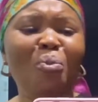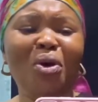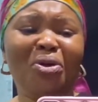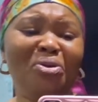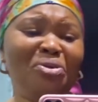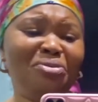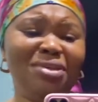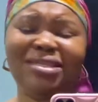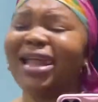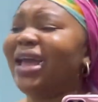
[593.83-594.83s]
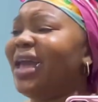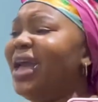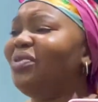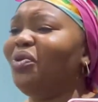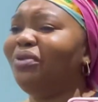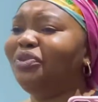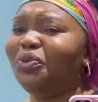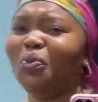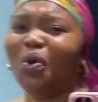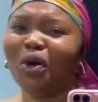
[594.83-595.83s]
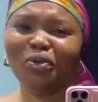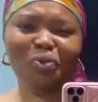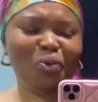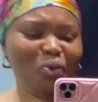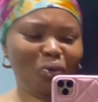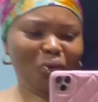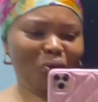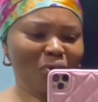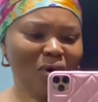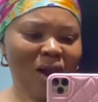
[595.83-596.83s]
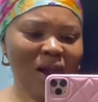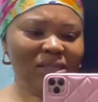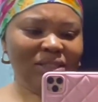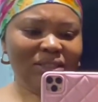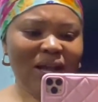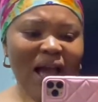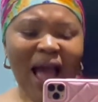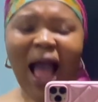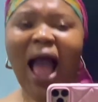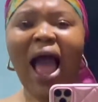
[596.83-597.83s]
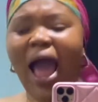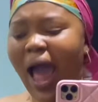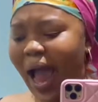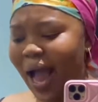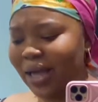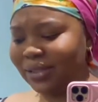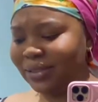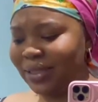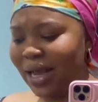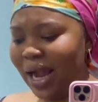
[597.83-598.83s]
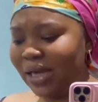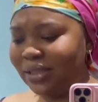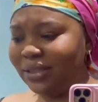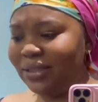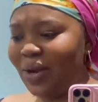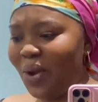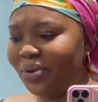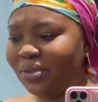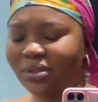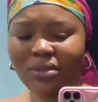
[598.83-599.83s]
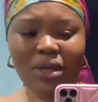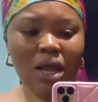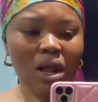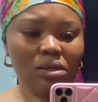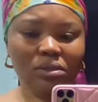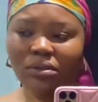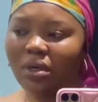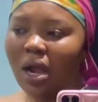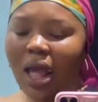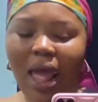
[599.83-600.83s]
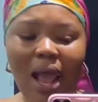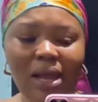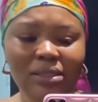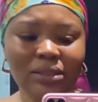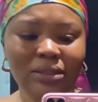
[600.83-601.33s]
She handled my gift and that of my mom in love. These ideas were helpful. Do not forget to like, subscribe, share